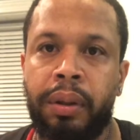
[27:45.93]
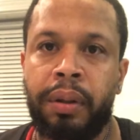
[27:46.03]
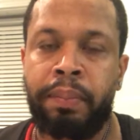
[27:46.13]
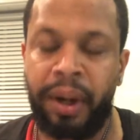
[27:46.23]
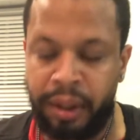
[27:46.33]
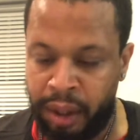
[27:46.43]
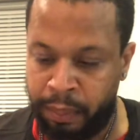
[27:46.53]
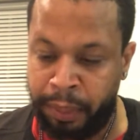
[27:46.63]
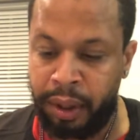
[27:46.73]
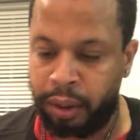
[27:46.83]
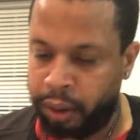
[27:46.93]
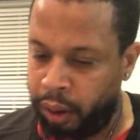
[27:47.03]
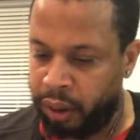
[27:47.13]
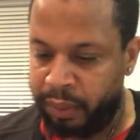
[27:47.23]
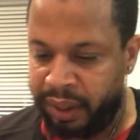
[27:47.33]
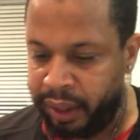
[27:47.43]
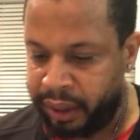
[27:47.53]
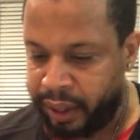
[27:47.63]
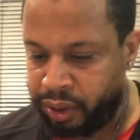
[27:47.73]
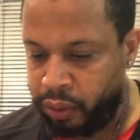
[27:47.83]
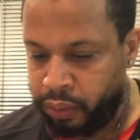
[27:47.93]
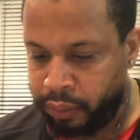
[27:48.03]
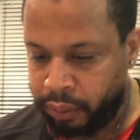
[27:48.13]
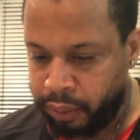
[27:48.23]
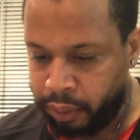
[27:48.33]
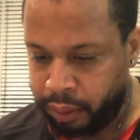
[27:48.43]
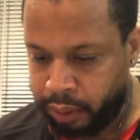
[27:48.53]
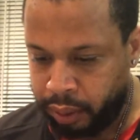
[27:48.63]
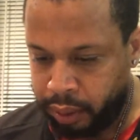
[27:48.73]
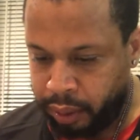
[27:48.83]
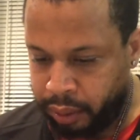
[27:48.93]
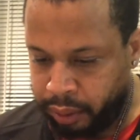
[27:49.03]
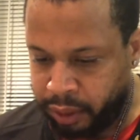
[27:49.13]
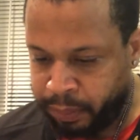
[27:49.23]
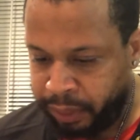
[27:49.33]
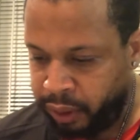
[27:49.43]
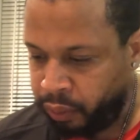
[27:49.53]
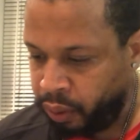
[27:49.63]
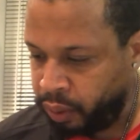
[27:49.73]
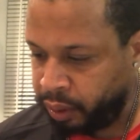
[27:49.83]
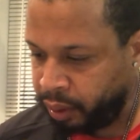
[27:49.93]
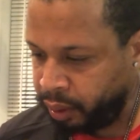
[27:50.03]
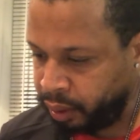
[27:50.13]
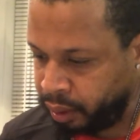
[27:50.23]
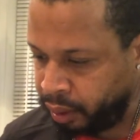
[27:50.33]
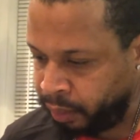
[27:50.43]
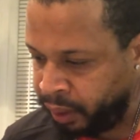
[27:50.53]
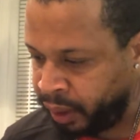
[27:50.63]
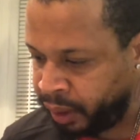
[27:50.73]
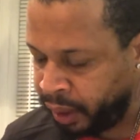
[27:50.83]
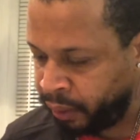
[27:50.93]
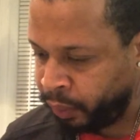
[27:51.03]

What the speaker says: But let me get that too. Spirit rolling. Let me get that.